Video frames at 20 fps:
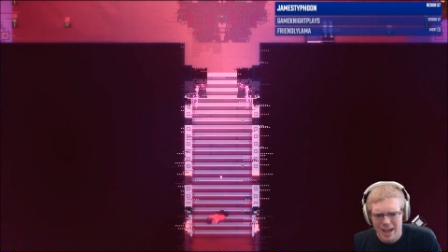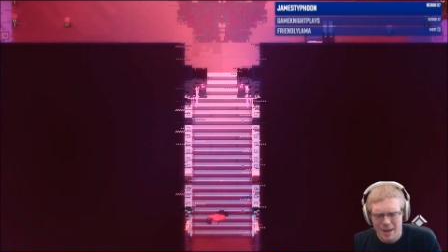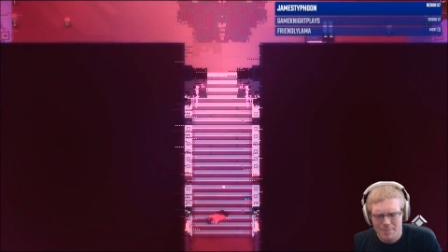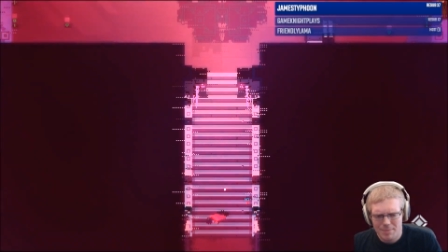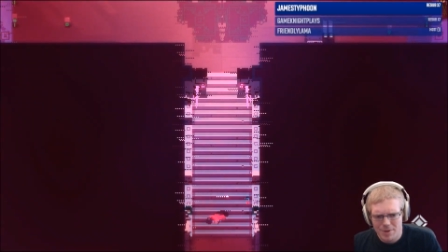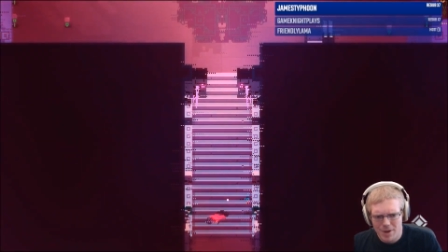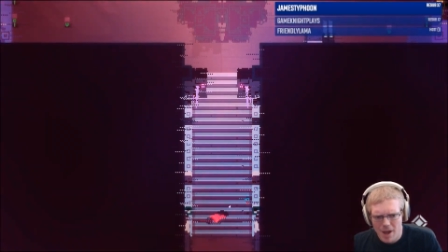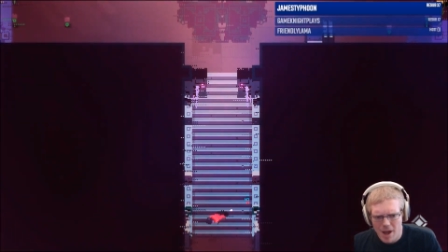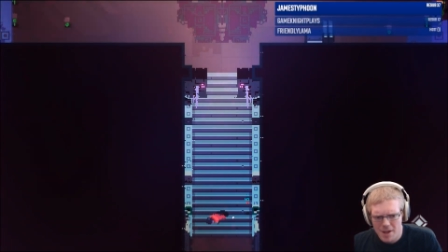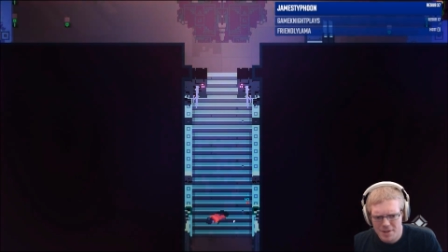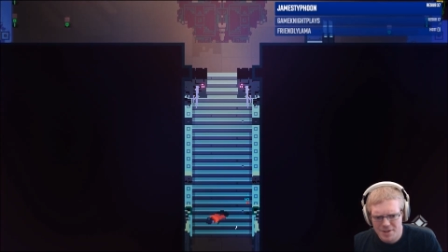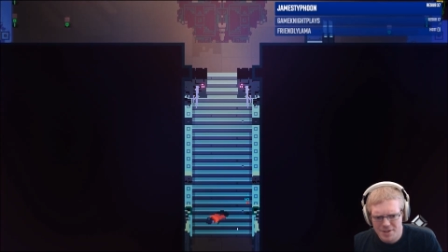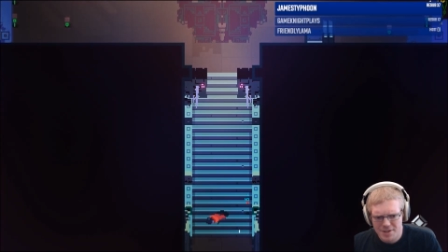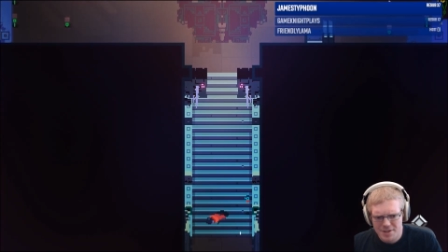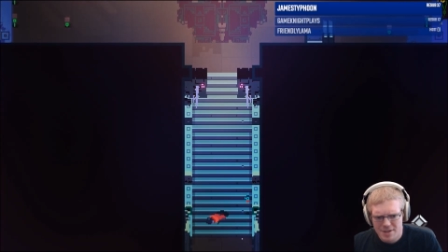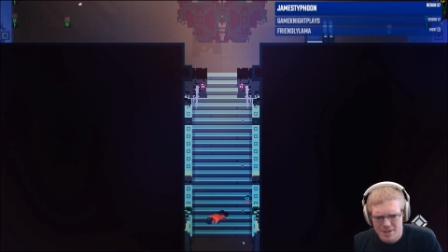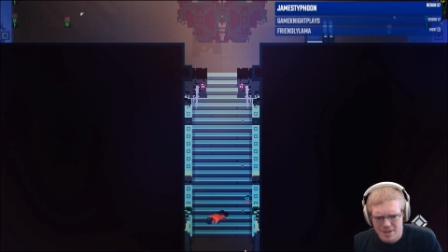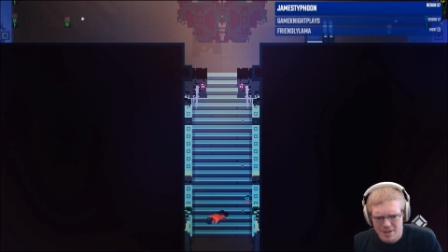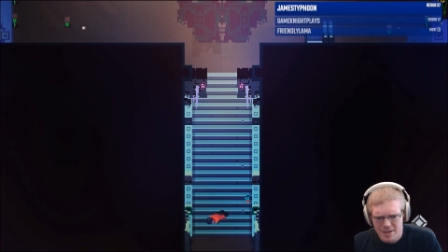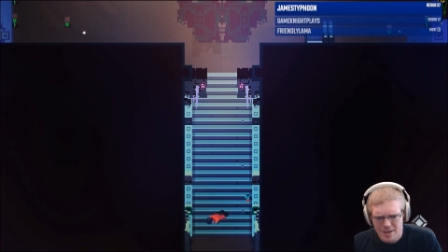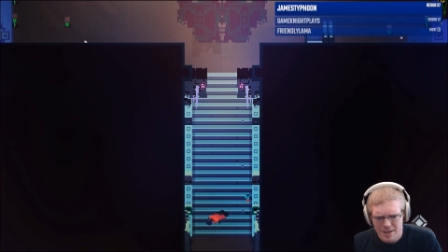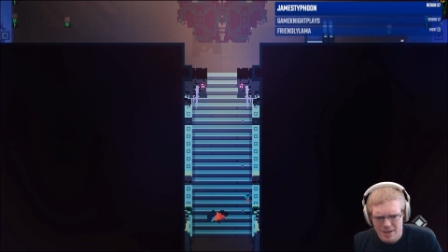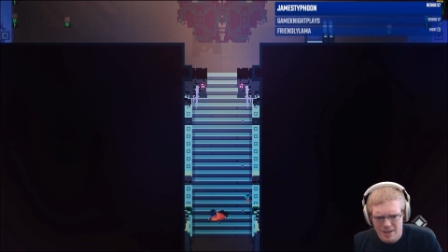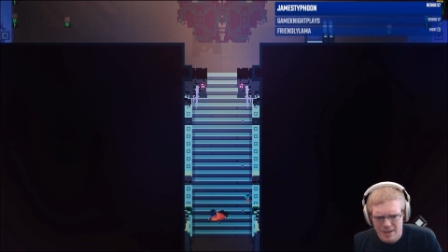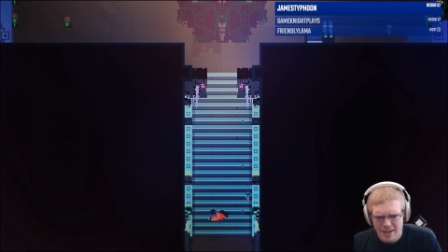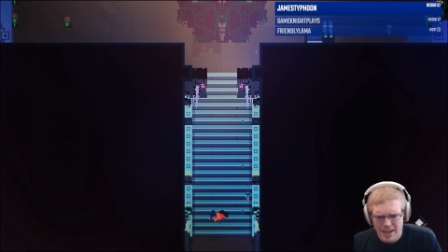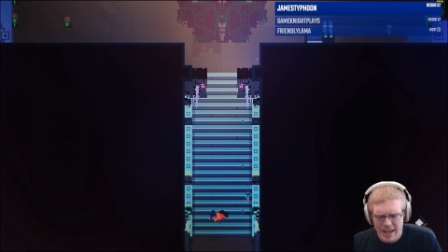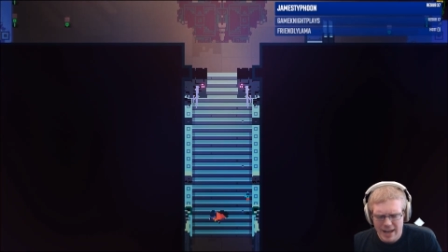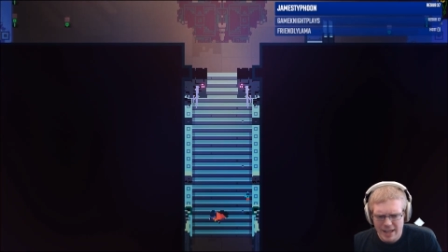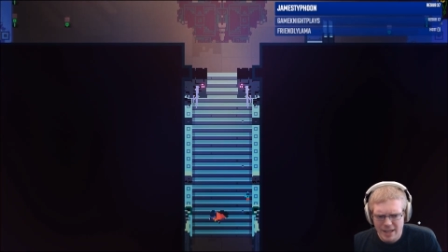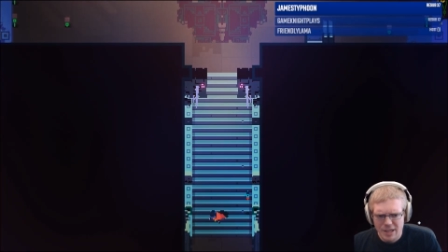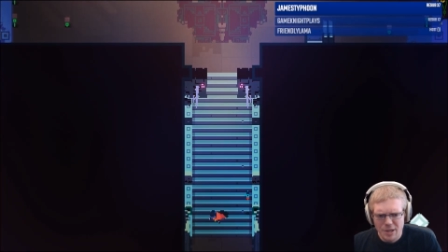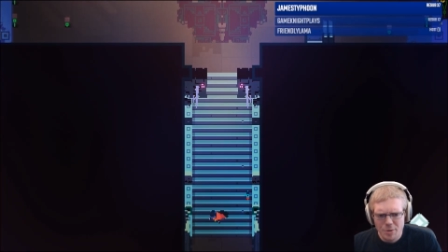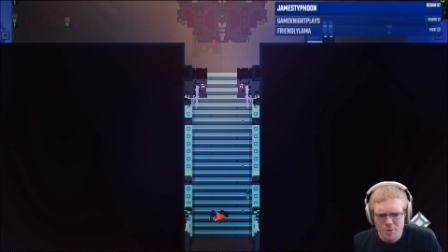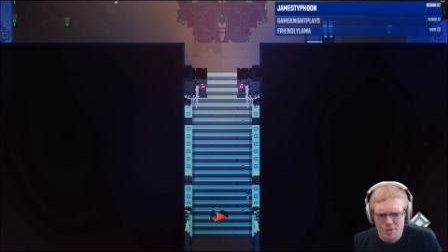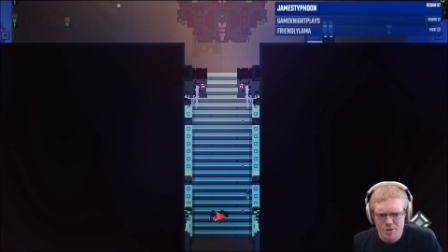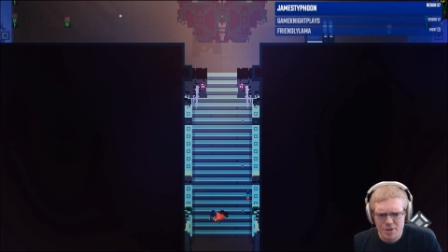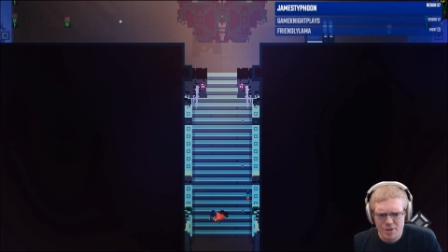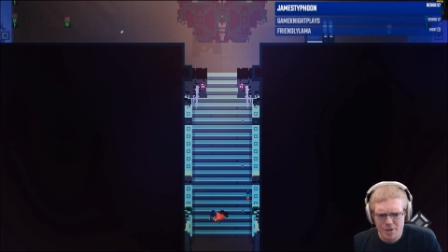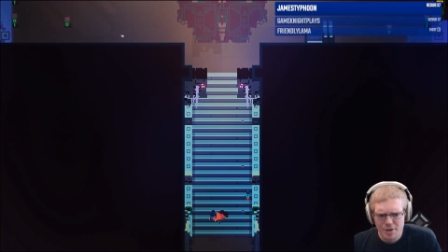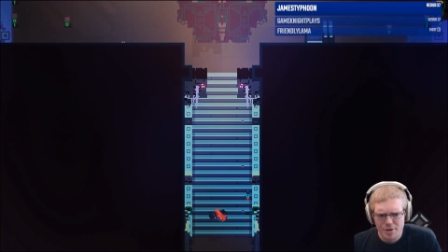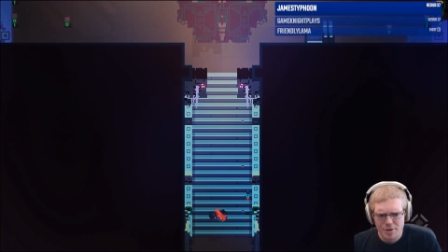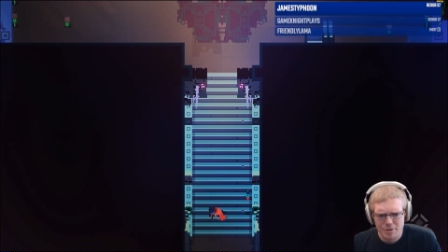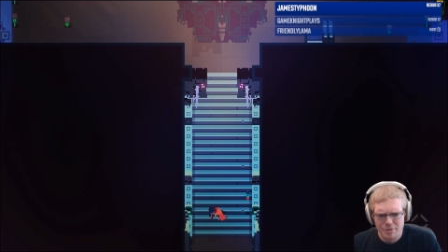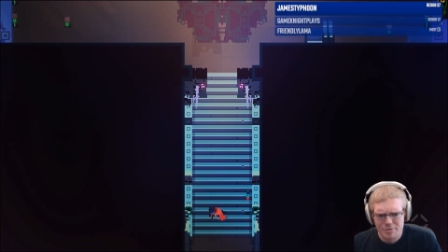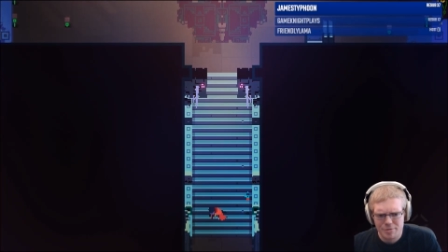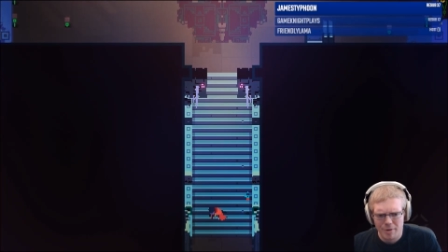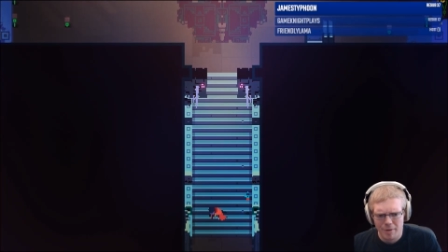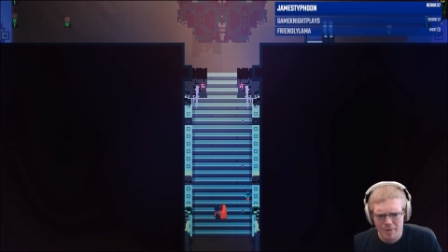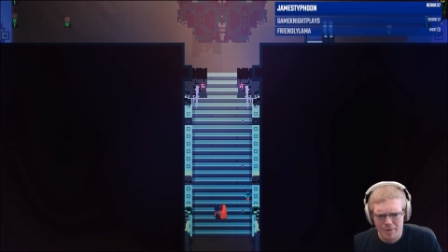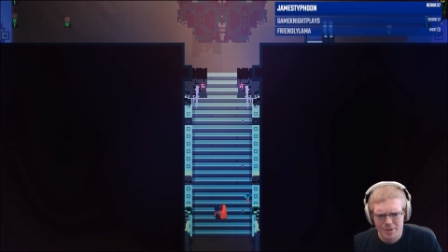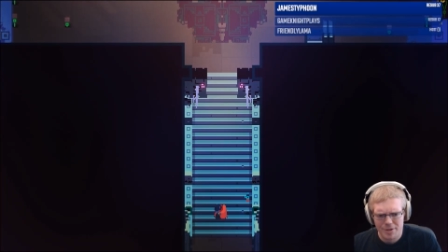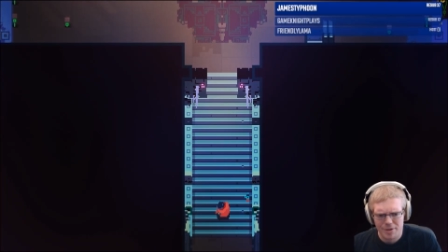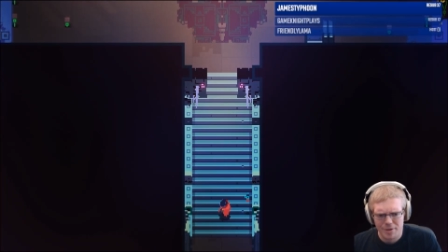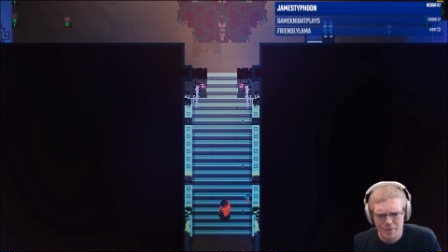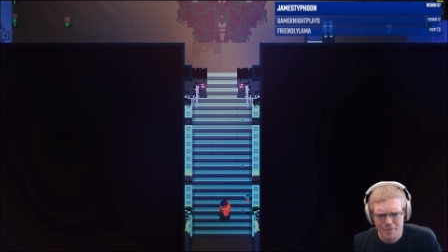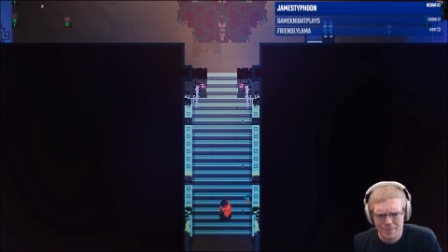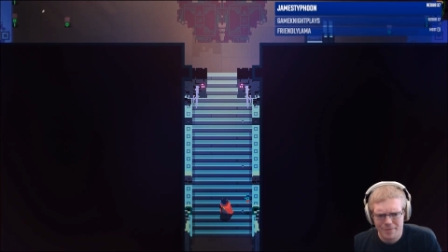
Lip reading: I'm not getting used to the controls so